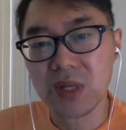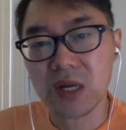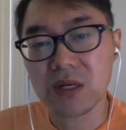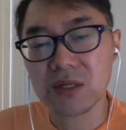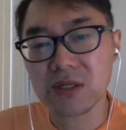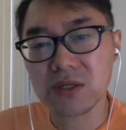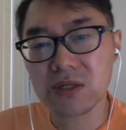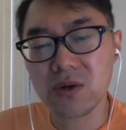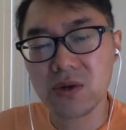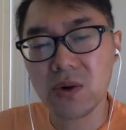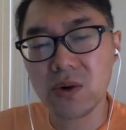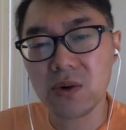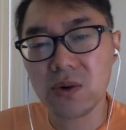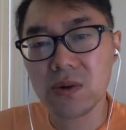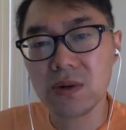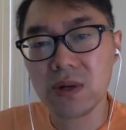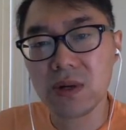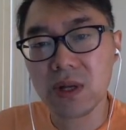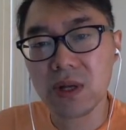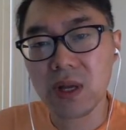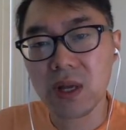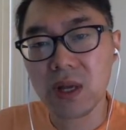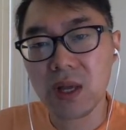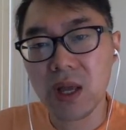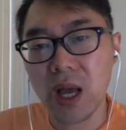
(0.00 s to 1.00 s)
So
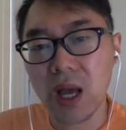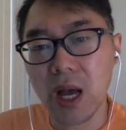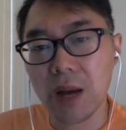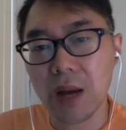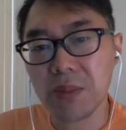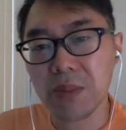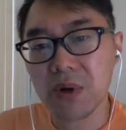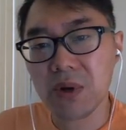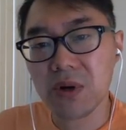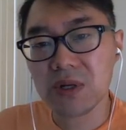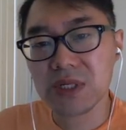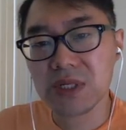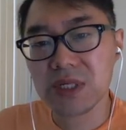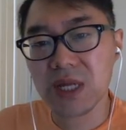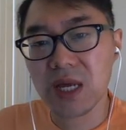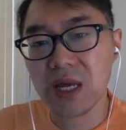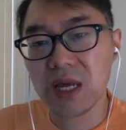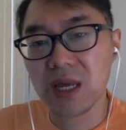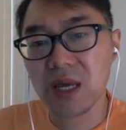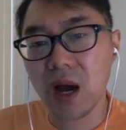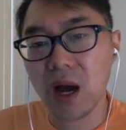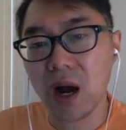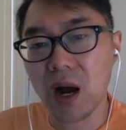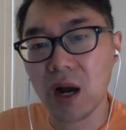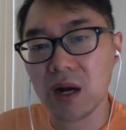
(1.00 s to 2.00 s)
I'm gonna
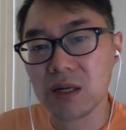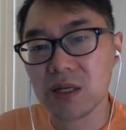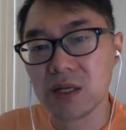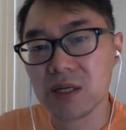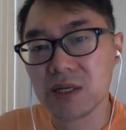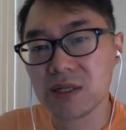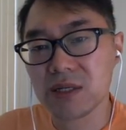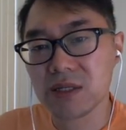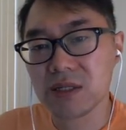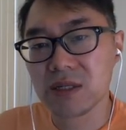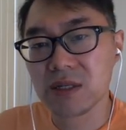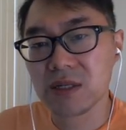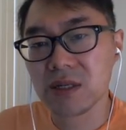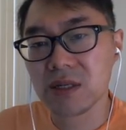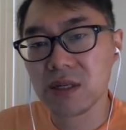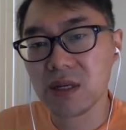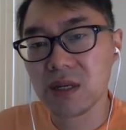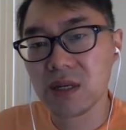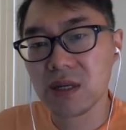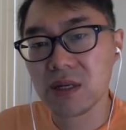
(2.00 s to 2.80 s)
say artist,